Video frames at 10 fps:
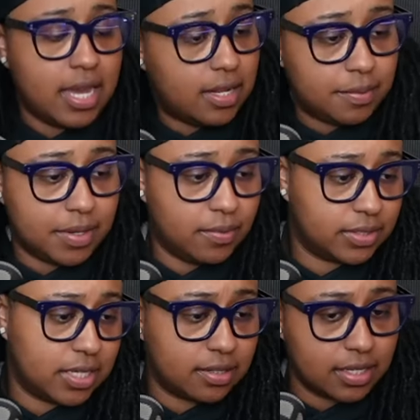let me know
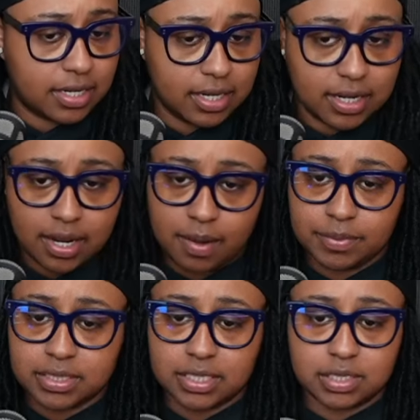what y'all think down in the
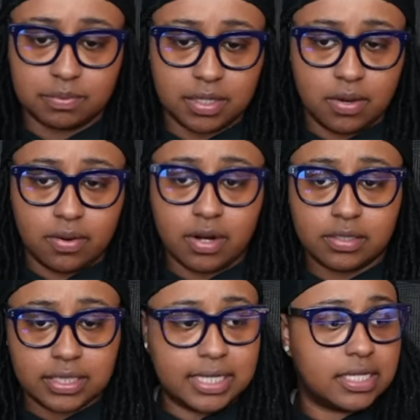comment section below.
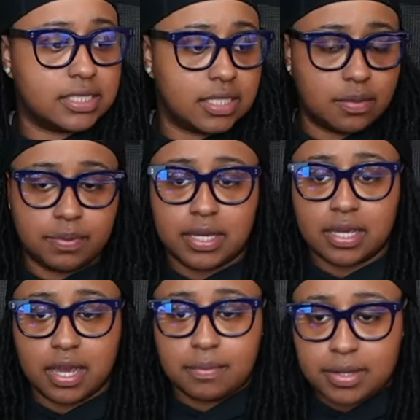Her link is in the
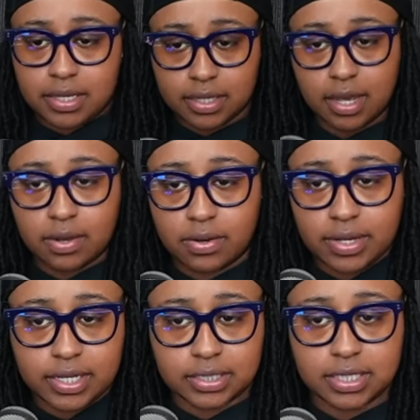pinned comment. Y'all go
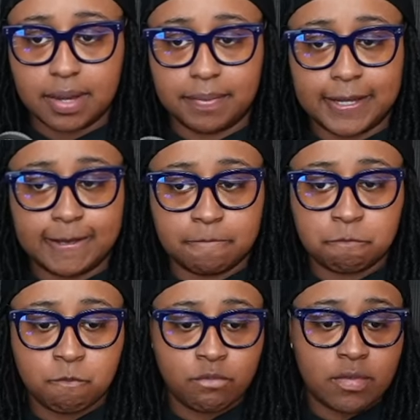ahead and tap in.
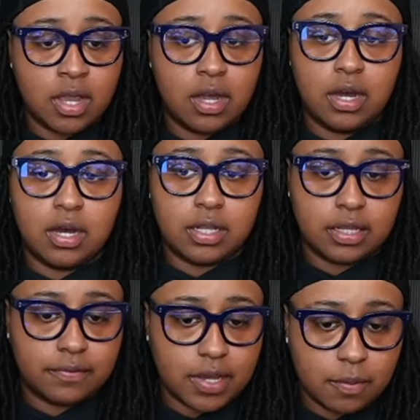
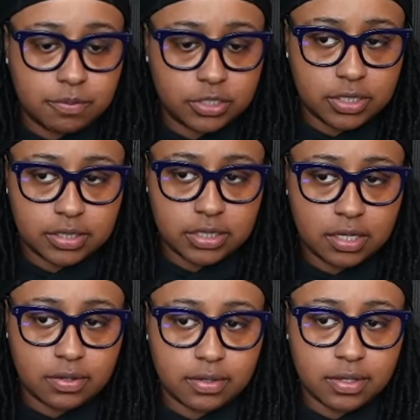Love y'all. Appreciate
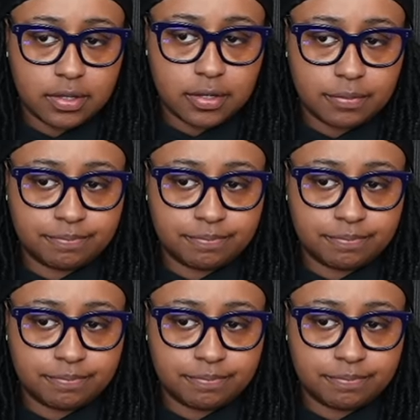y'all. Hey.